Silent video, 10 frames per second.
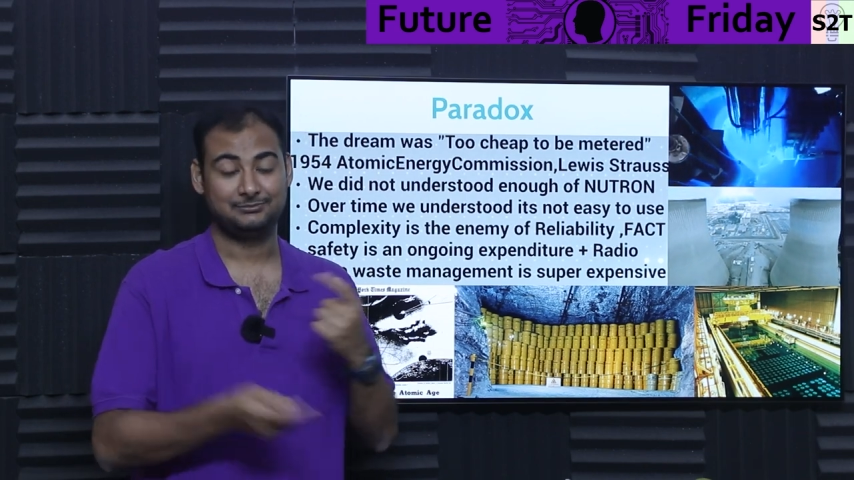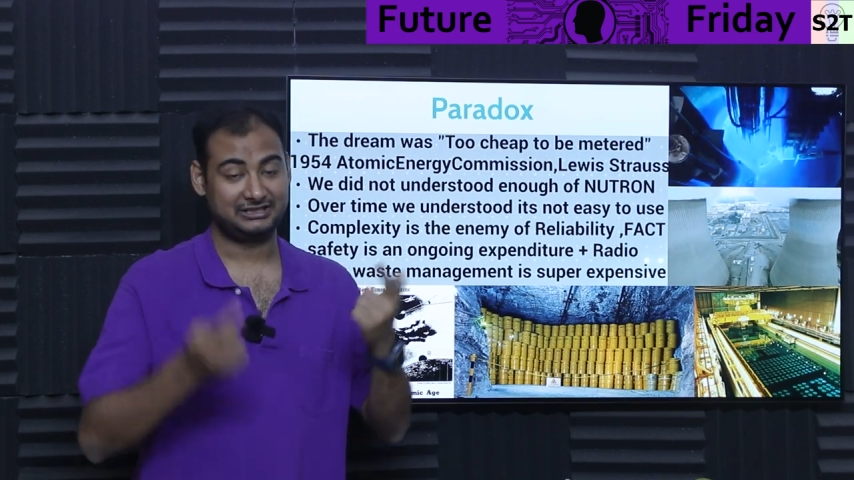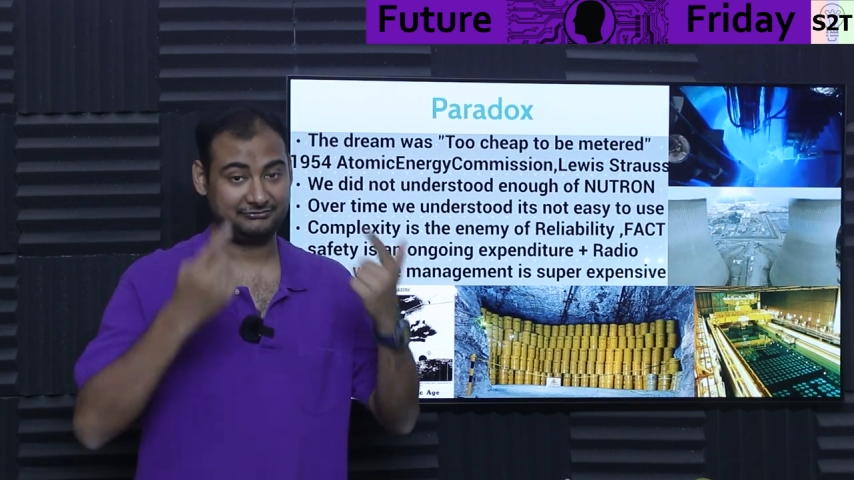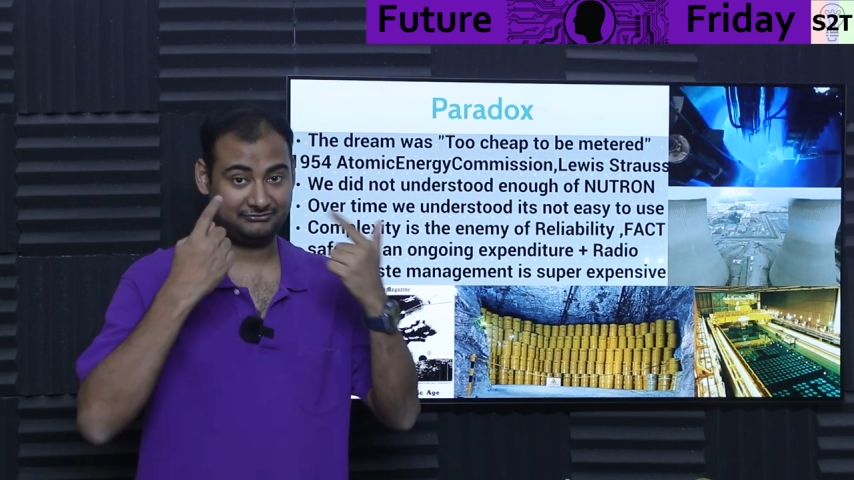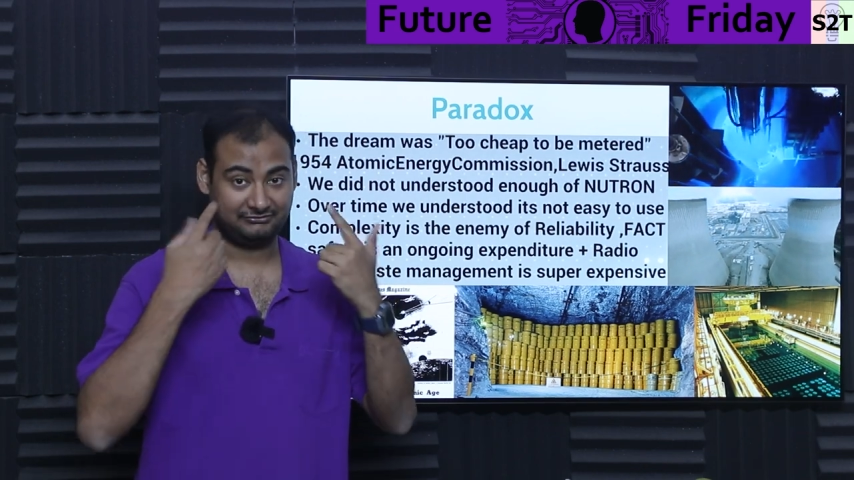
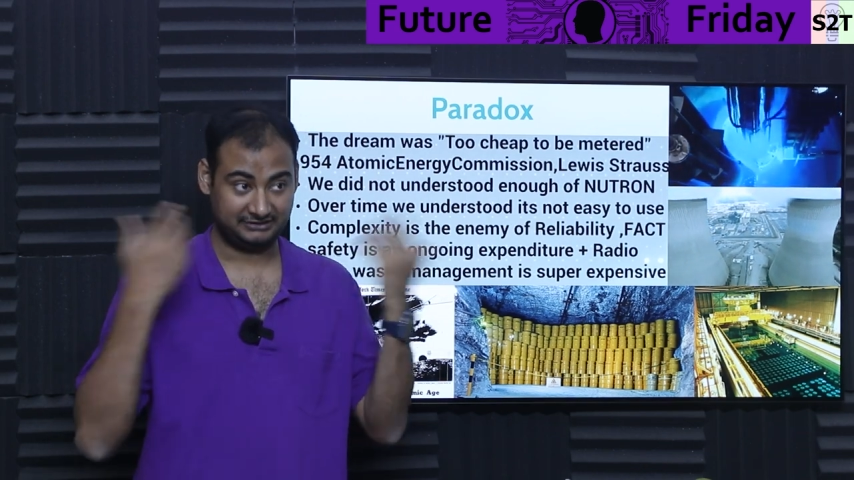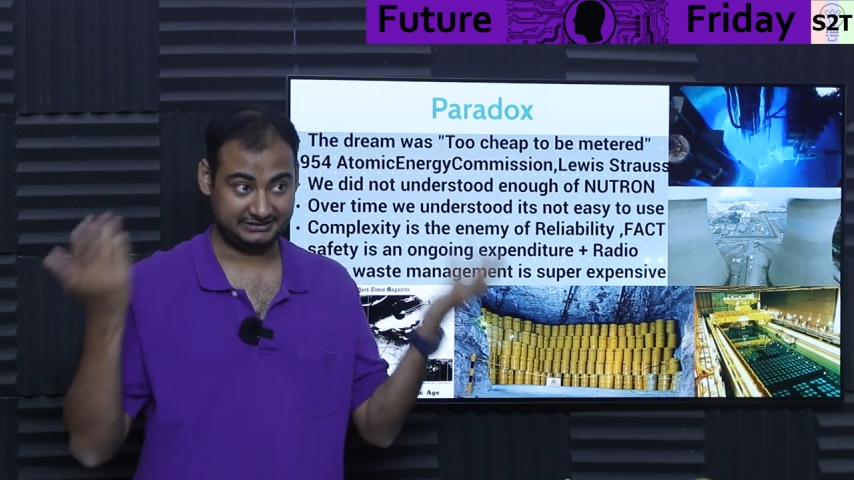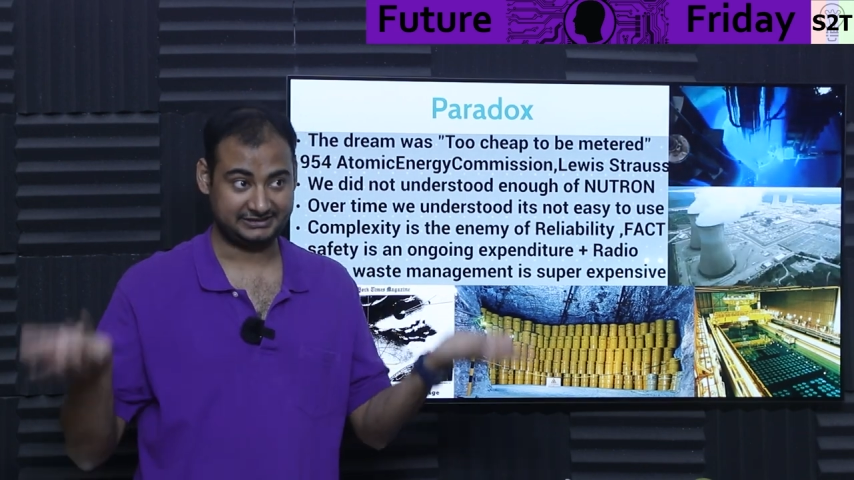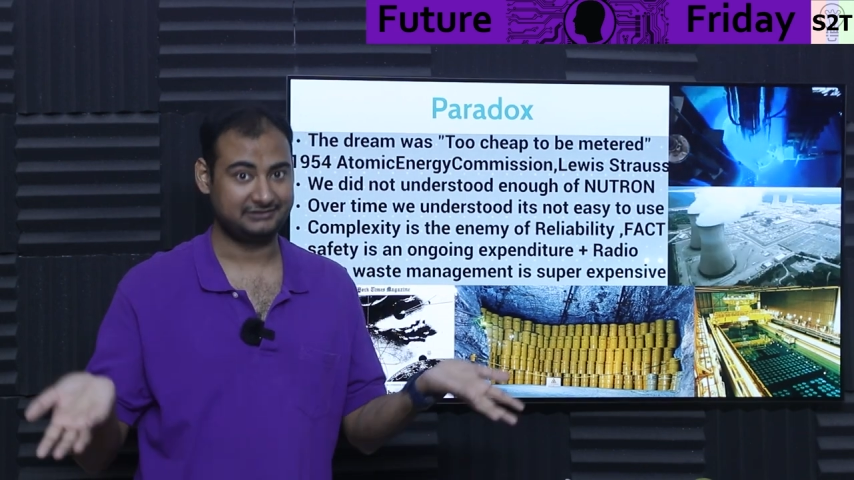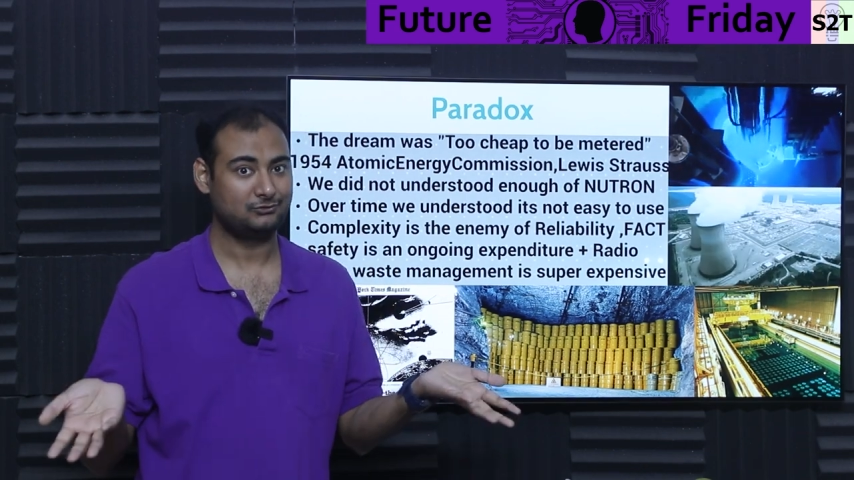But if
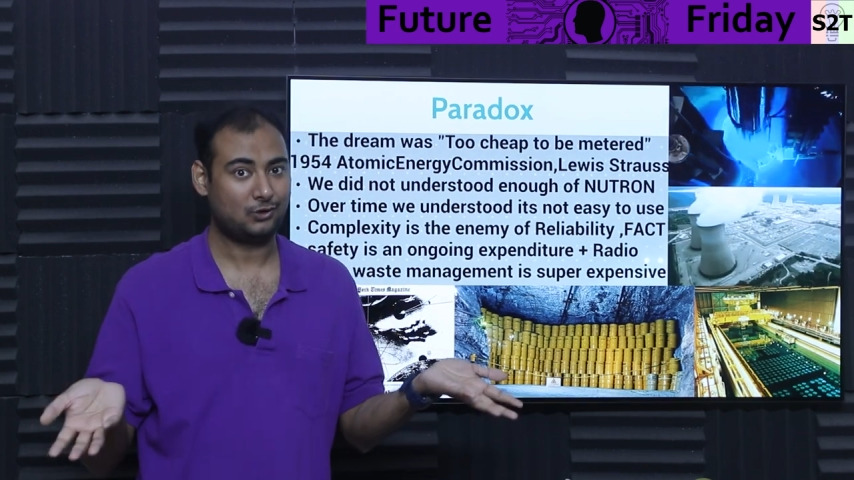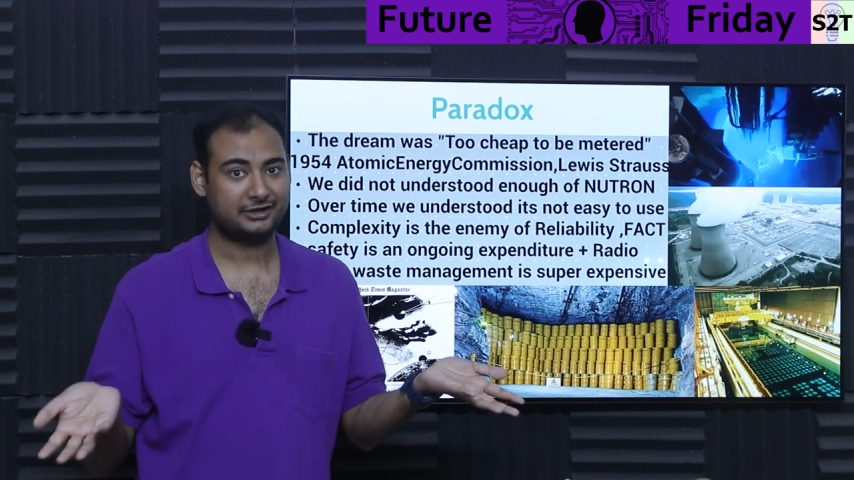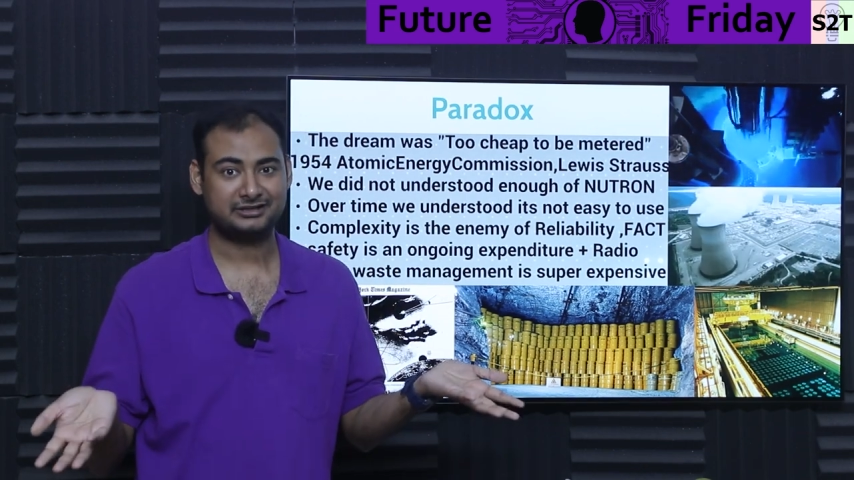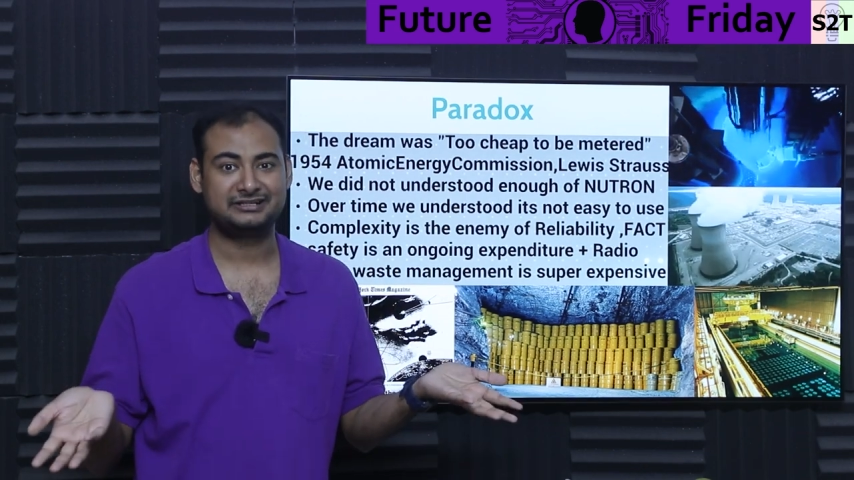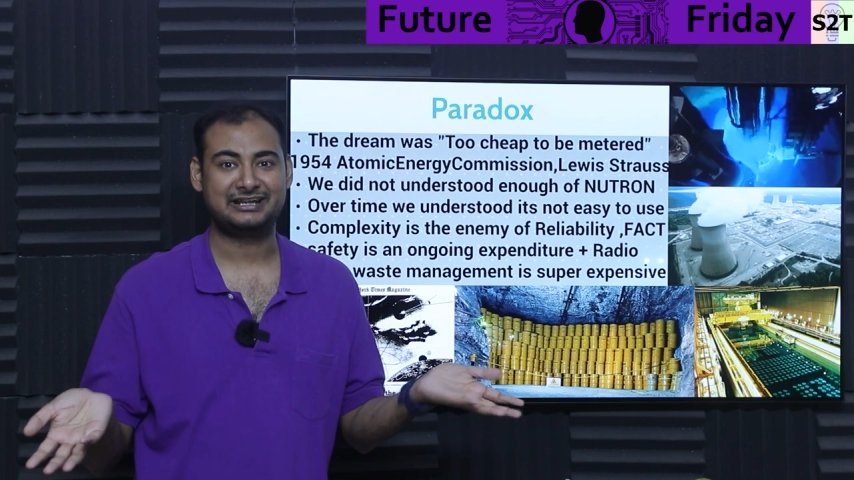it's a
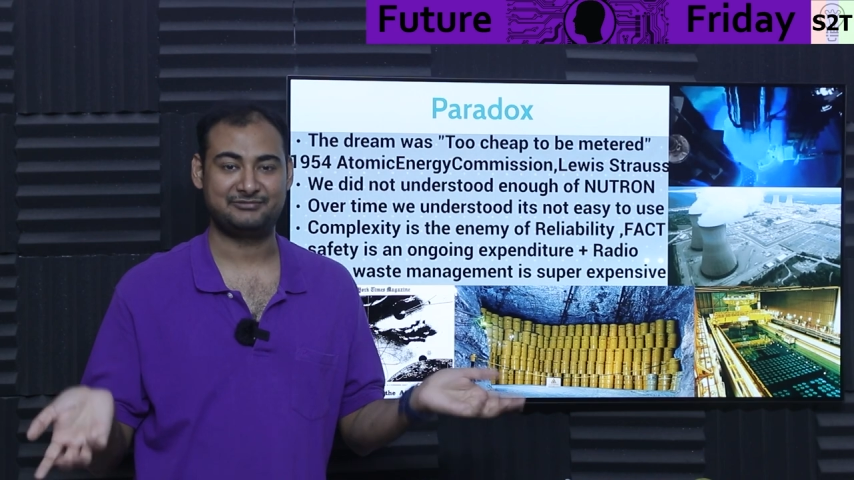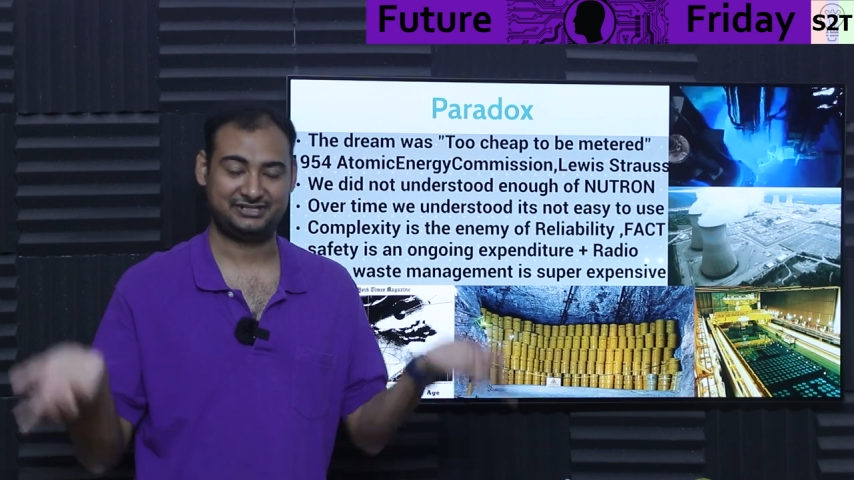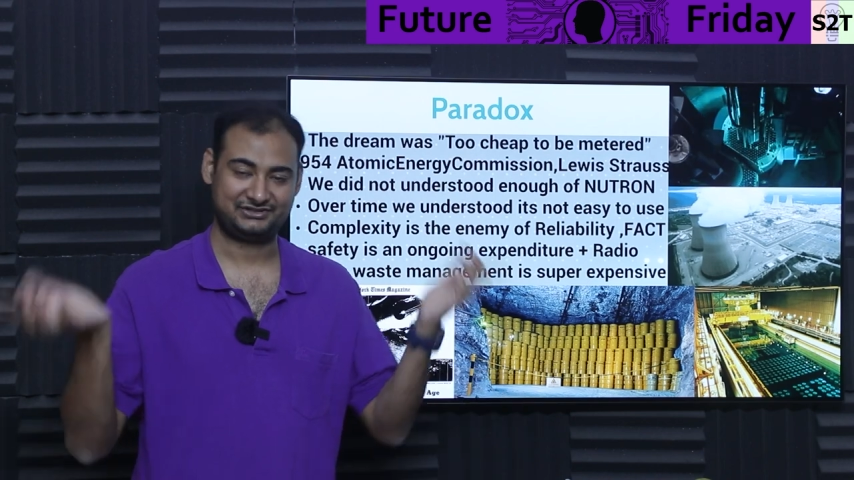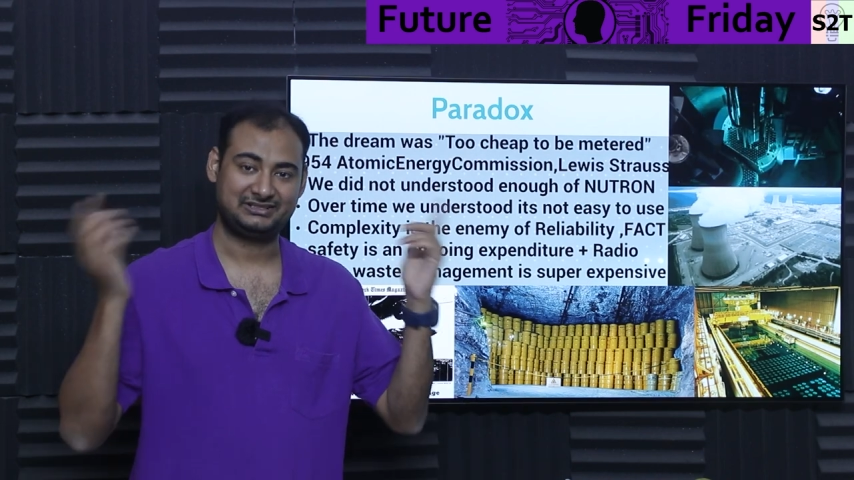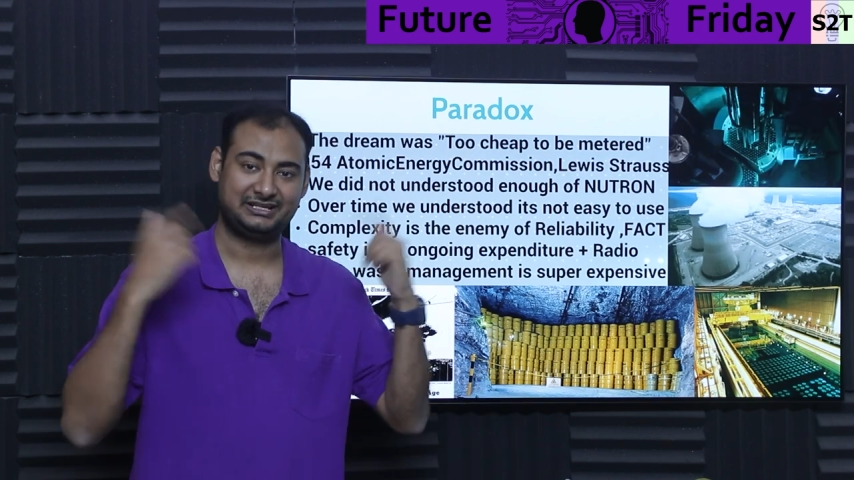water contamination